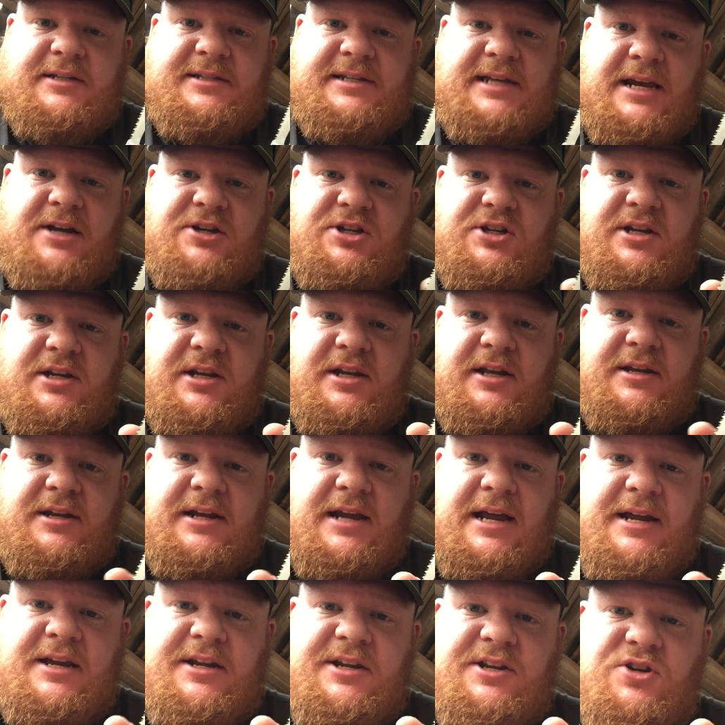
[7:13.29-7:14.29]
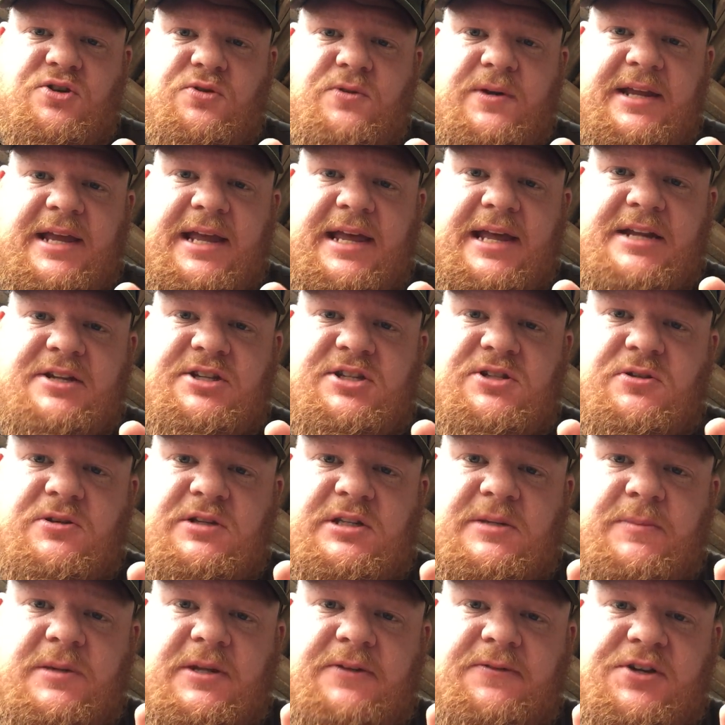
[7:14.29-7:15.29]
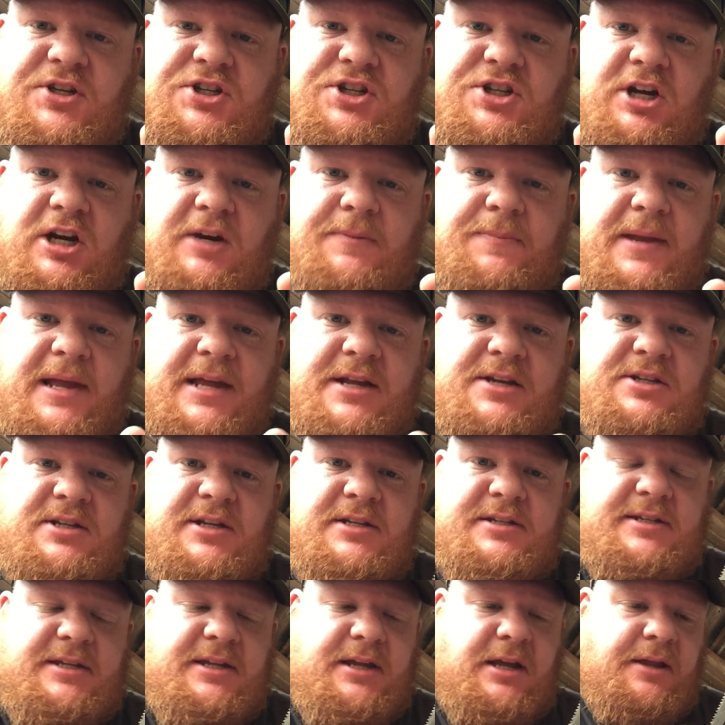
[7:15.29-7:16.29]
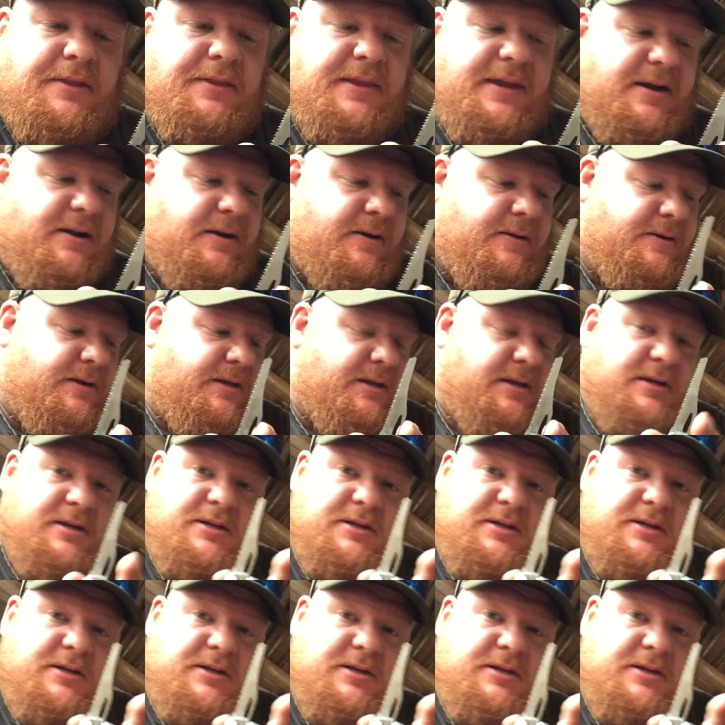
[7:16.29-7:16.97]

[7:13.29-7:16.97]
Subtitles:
It's actually a 90-degree edge, so it's a bit of a sharp edge that's on there.